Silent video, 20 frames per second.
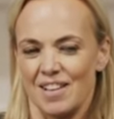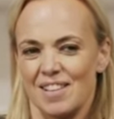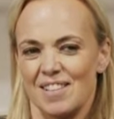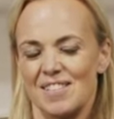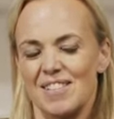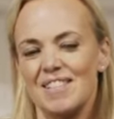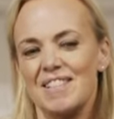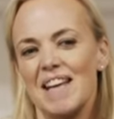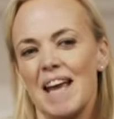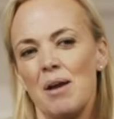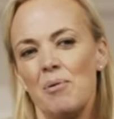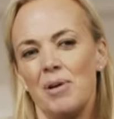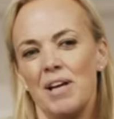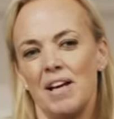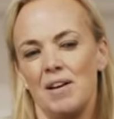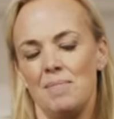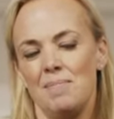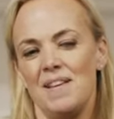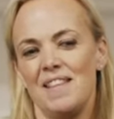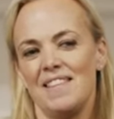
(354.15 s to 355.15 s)
Today we're
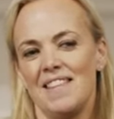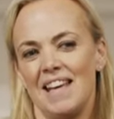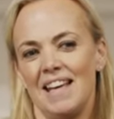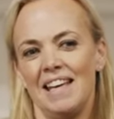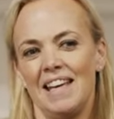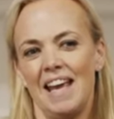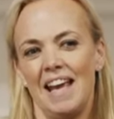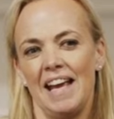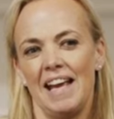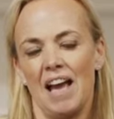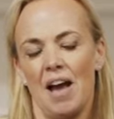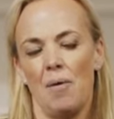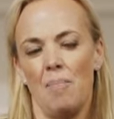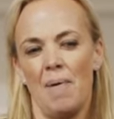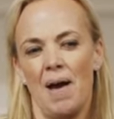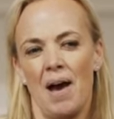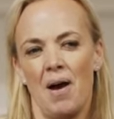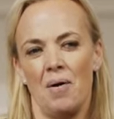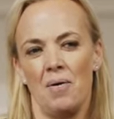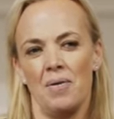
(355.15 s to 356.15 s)
going to be thinking
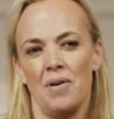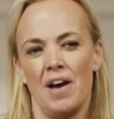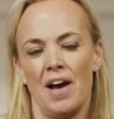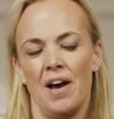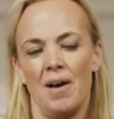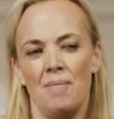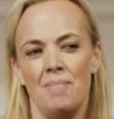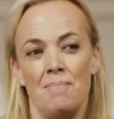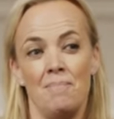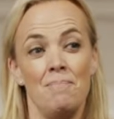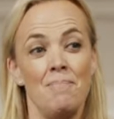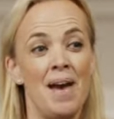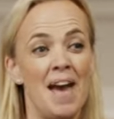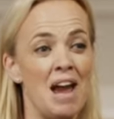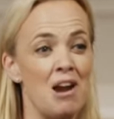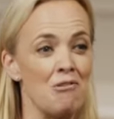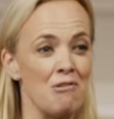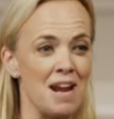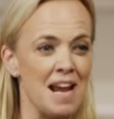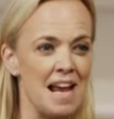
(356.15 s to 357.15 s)
about
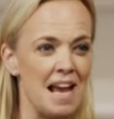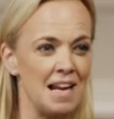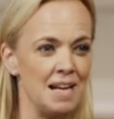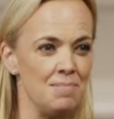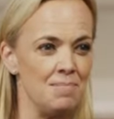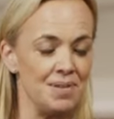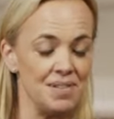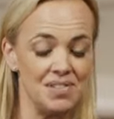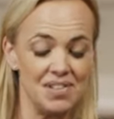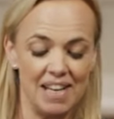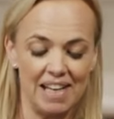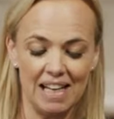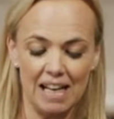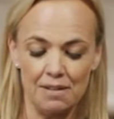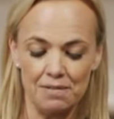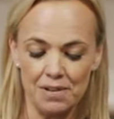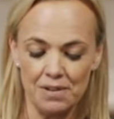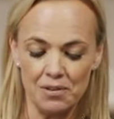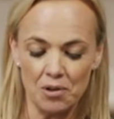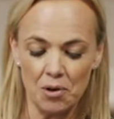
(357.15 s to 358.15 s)
Mary, and in particular,
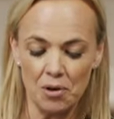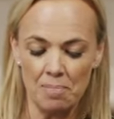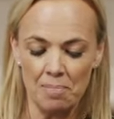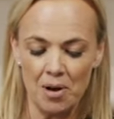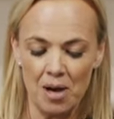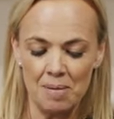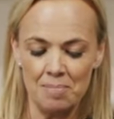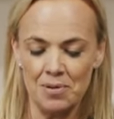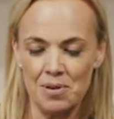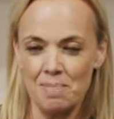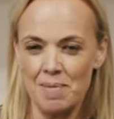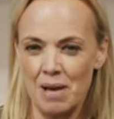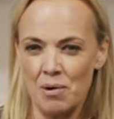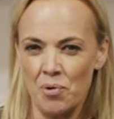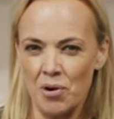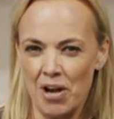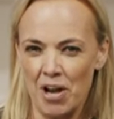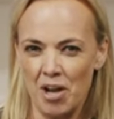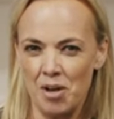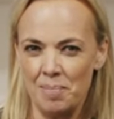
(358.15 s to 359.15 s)
if you've got a Bible, you may
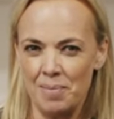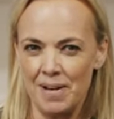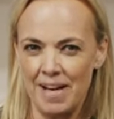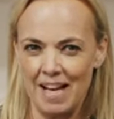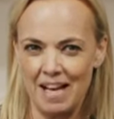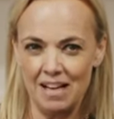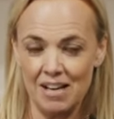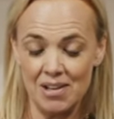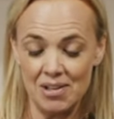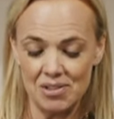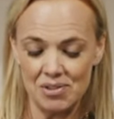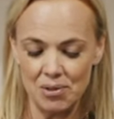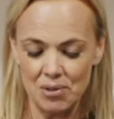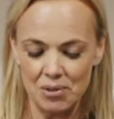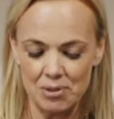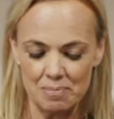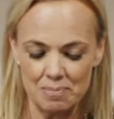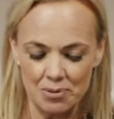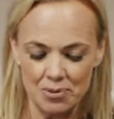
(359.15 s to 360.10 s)
want to open it at Luke's Gospel,